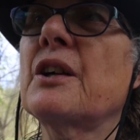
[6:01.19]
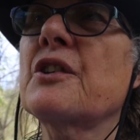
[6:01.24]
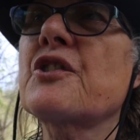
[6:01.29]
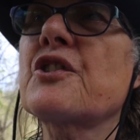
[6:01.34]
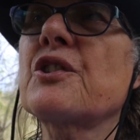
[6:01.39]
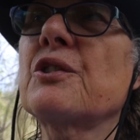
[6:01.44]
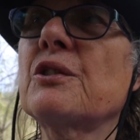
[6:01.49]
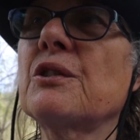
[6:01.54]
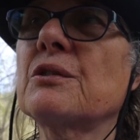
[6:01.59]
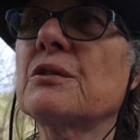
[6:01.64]
a
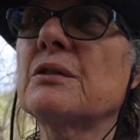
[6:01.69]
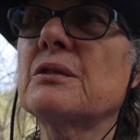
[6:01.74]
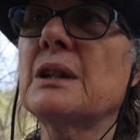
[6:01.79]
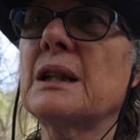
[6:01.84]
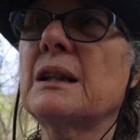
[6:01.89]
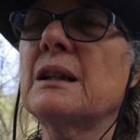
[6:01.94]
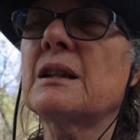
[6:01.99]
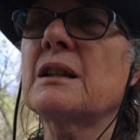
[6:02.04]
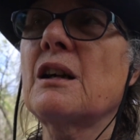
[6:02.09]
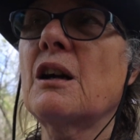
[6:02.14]
sugar,
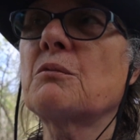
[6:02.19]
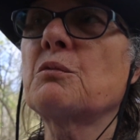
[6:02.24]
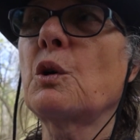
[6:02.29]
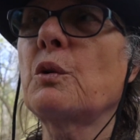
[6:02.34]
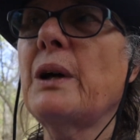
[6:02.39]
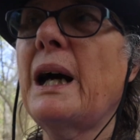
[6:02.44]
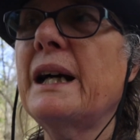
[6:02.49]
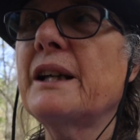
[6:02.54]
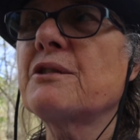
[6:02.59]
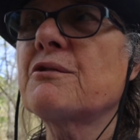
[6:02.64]
a
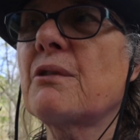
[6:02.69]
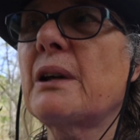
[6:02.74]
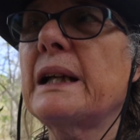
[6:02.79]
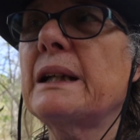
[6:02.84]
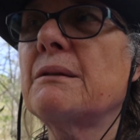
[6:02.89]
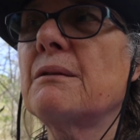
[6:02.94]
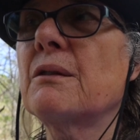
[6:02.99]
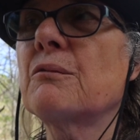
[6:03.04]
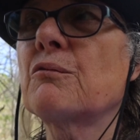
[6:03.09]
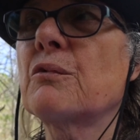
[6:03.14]

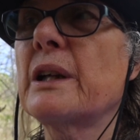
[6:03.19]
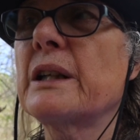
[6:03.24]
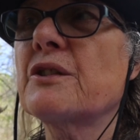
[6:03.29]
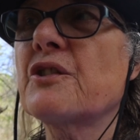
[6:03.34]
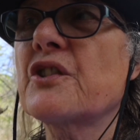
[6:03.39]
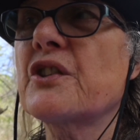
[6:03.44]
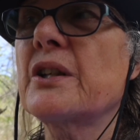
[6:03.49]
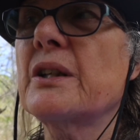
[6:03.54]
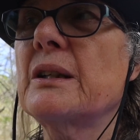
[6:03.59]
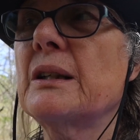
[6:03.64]

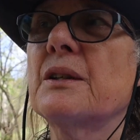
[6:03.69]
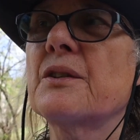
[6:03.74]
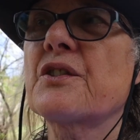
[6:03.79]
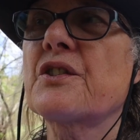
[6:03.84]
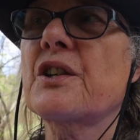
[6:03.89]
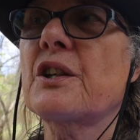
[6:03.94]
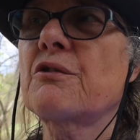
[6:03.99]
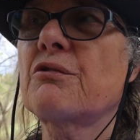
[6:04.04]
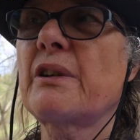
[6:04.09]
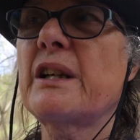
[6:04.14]
carbohydrate-rich
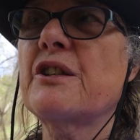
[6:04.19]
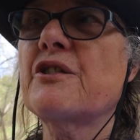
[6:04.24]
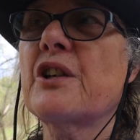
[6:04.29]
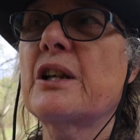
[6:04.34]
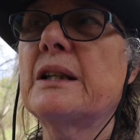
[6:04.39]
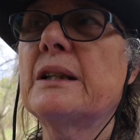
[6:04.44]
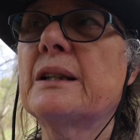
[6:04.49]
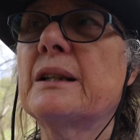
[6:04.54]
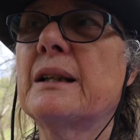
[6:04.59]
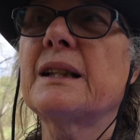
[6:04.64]

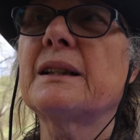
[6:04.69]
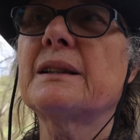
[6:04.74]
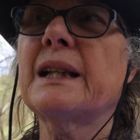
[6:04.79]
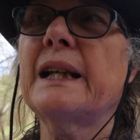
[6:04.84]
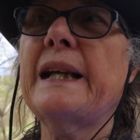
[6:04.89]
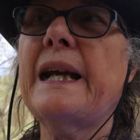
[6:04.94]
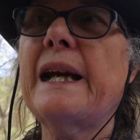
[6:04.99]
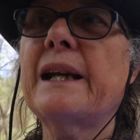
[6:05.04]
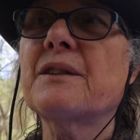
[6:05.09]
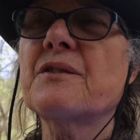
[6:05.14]
secretion that
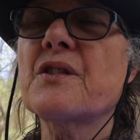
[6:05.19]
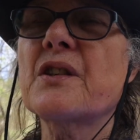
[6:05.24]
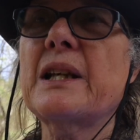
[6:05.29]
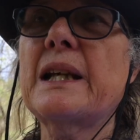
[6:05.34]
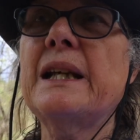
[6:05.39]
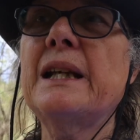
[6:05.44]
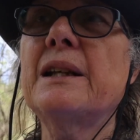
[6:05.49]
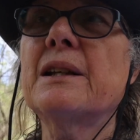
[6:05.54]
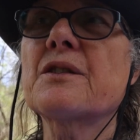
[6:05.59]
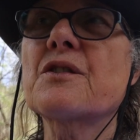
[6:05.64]
the ants
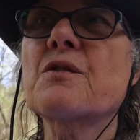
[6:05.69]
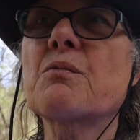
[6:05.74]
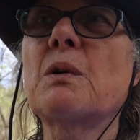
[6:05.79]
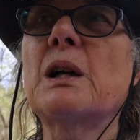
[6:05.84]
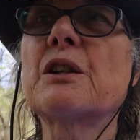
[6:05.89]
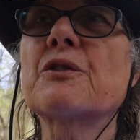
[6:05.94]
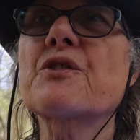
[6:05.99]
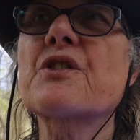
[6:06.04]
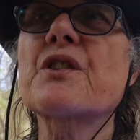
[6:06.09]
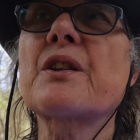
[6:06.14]
eat as
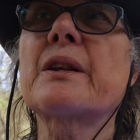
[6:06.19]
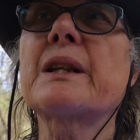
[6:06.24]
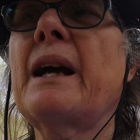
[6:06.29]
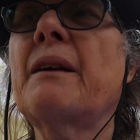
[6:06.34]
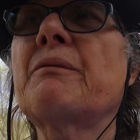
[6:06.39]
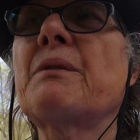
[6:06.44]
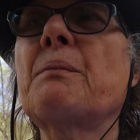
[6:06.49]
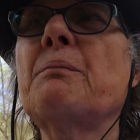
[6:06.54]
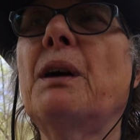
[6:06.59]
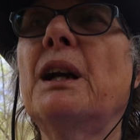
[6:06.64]
well. So
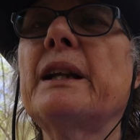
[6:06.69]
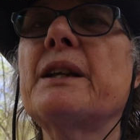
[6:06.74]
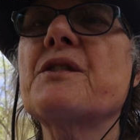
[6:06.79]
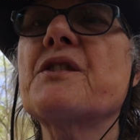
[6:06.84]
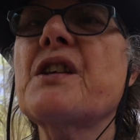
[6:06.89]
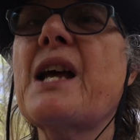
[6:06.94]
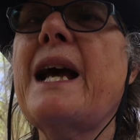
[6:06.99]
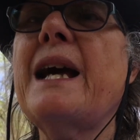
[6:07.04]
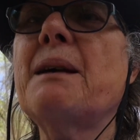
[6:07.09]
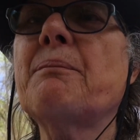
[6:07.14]

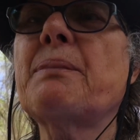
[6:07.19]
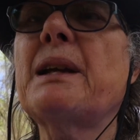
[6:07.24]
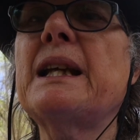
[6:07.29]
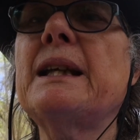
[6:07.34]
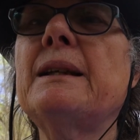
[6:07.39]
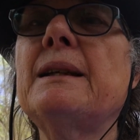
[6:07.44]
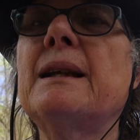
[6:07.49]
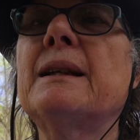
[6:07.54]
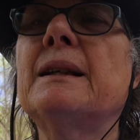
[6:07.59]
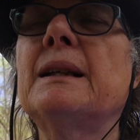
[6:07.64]
everybody's
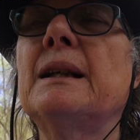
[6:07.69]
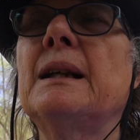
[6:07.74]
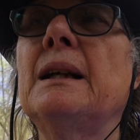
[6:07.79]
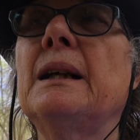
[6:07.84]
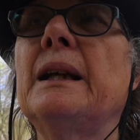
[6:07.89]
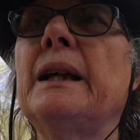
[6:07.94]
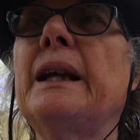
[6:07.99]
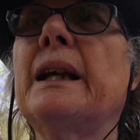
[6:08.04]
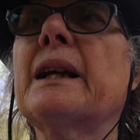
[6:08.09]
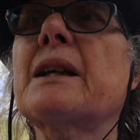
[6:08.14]
happy
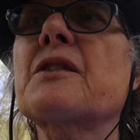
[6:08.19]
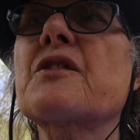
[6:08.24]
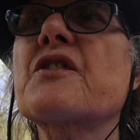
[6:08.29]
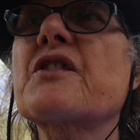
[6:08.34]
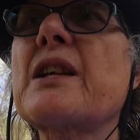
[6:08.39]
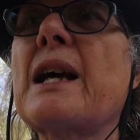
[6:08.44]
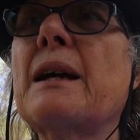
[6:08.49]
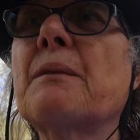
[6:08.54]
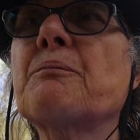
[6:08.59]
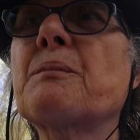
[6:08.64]

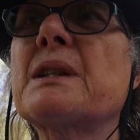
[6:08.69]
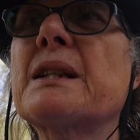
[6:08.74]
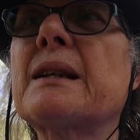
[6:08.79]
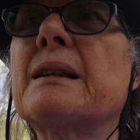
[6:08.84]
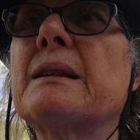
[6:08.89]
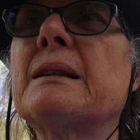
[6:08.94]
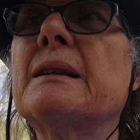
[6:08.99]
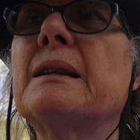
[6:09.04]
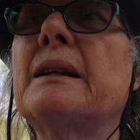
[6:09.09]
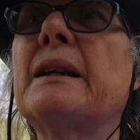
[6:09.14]
except
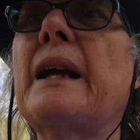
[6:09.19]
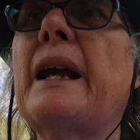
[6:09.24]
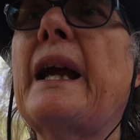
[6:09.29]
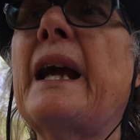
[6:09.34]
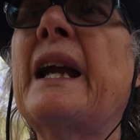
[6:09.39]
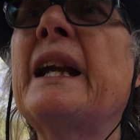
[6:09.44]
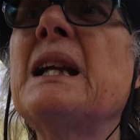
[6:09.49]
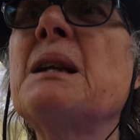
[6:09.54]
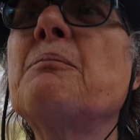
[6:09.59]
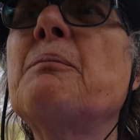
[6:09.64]

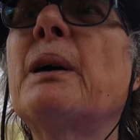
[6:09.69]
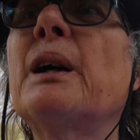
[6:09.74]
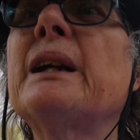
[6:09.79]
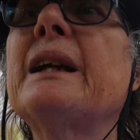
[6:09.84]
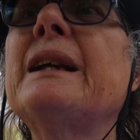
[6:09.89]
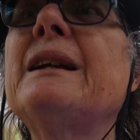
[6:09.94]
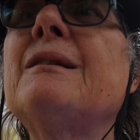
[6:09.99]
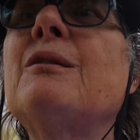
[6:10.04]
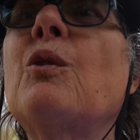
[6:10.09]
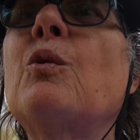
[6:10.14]

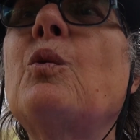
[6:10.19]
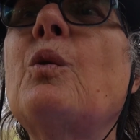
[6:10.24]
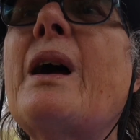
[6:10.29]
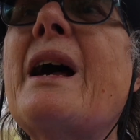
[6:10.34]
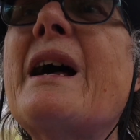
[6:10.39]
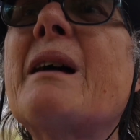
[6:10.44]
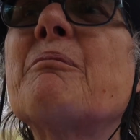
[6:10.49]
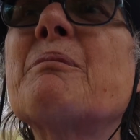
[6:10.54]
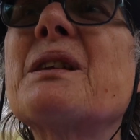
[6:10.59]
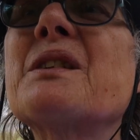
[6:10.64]
anybody who
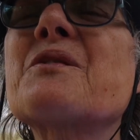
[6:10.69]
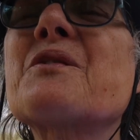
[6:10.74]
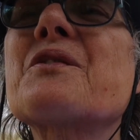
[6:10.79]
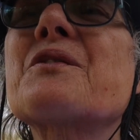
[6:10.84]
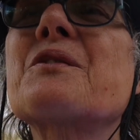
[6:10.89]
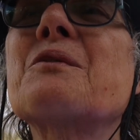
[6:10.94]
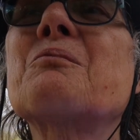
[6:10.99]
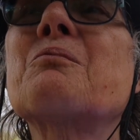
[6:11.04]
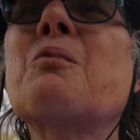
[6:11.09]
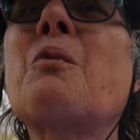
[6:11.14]
happens
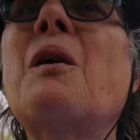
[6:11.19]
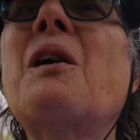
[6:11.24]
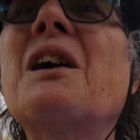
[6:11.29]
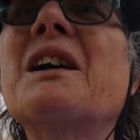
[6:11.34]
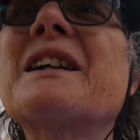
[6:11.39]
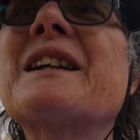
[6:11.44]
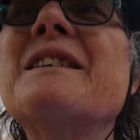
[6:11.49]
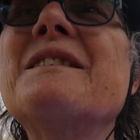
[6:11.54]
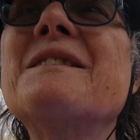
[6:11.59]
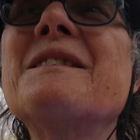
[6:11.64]
to
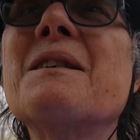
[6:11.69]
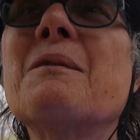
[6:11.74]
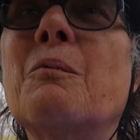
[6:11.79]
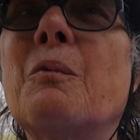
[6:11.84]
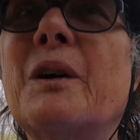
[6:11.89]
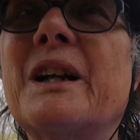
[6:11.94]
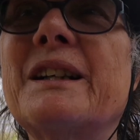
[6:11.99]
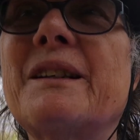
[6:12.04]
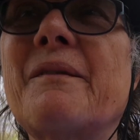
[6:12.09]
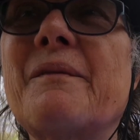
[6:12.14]
walk into
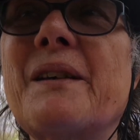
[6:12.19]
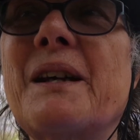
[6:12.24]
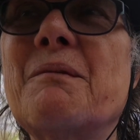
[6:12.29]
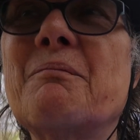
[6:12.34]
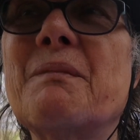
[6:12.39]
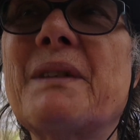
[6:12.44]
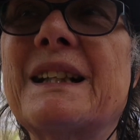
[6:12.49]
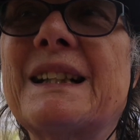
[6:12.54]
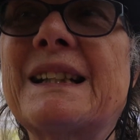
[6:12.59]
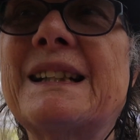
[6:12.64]
one of
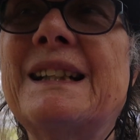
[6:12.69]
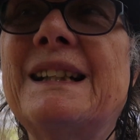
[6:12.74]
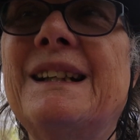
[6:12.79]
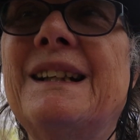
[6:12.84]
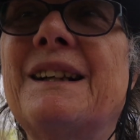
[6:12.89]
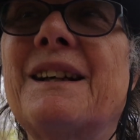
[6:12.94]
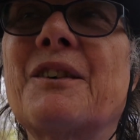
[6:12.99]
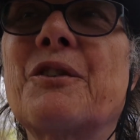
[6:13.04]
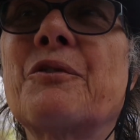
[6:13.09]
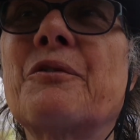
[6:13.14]
them,
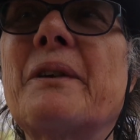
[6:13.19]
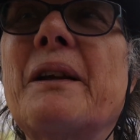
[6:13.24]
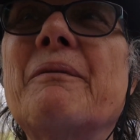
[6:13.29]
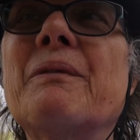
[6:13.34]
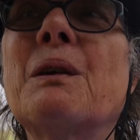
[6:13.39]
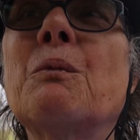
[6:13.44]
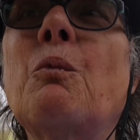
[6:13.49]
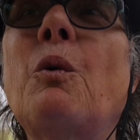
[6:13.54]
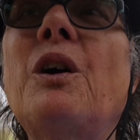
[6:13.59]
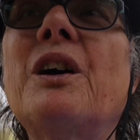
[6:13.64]
or
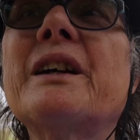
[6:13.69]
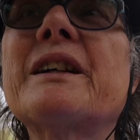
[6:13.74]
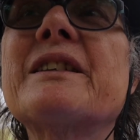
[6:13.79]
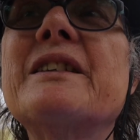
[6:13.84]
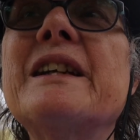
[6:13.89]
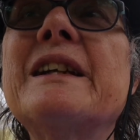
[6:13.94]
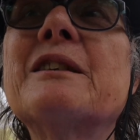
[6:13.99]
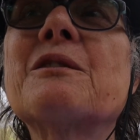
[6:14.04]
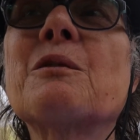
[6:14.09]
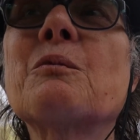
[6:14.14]
even walk
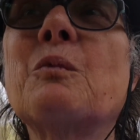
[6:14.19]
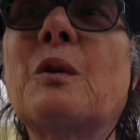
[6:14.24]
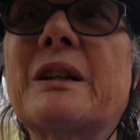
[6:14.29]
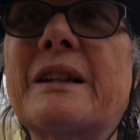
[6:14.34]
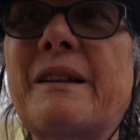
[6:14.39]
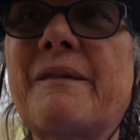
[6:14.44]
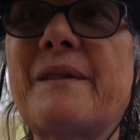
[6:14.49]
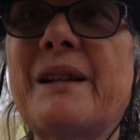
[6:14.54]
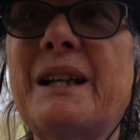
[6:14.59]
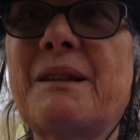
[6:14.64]
near
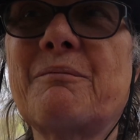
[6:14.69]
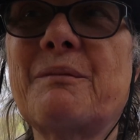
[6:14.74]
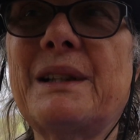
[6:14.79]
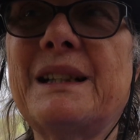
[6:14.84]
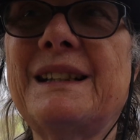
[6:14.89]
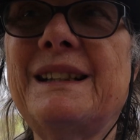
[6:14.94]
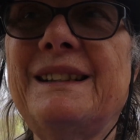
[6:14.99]
one of them,